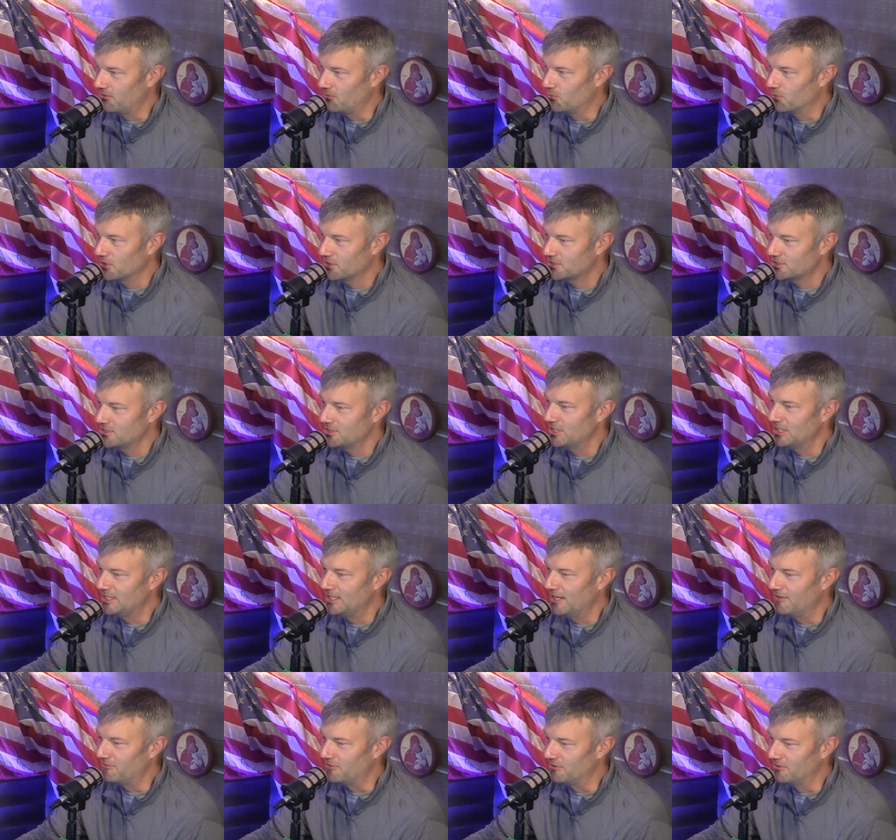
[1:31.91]
works of the
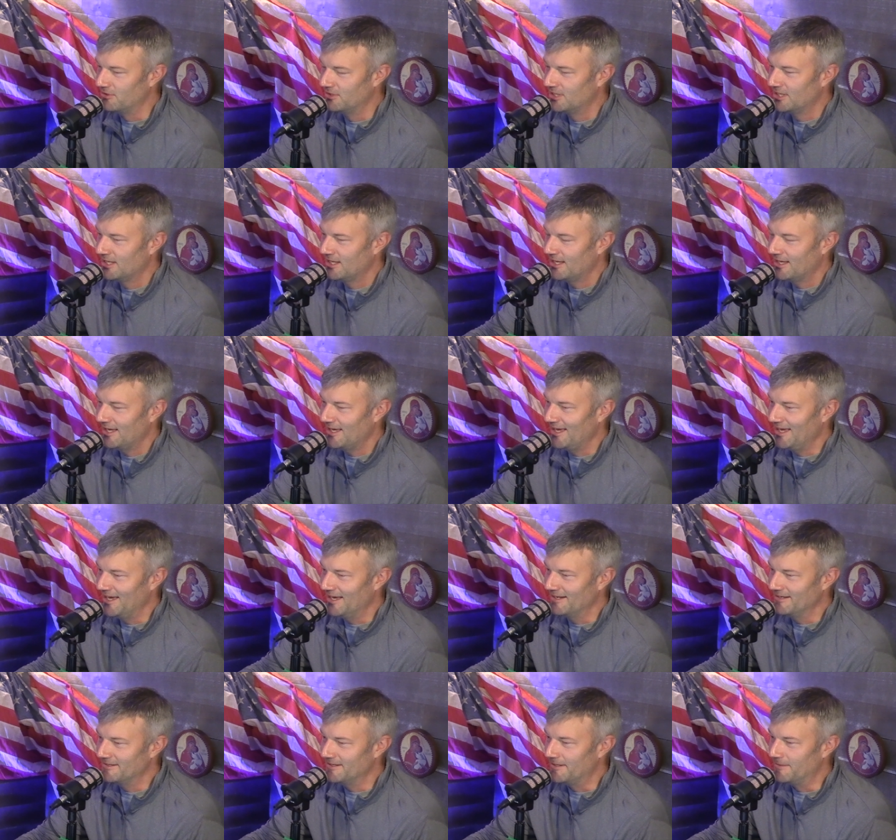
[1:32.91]
devil,
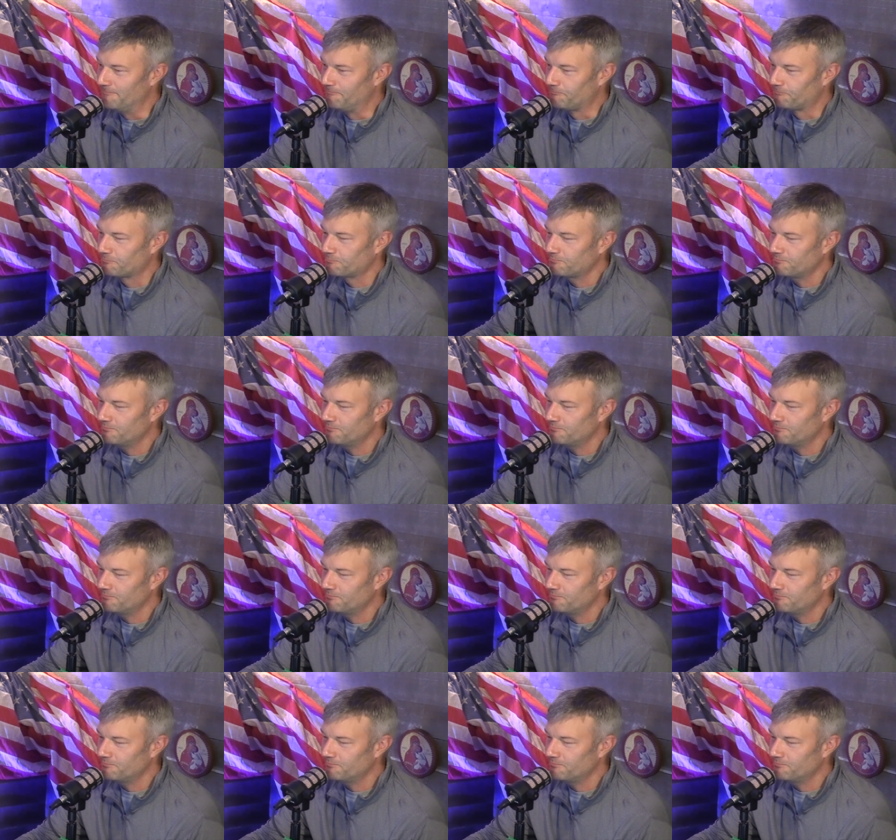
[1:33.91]
and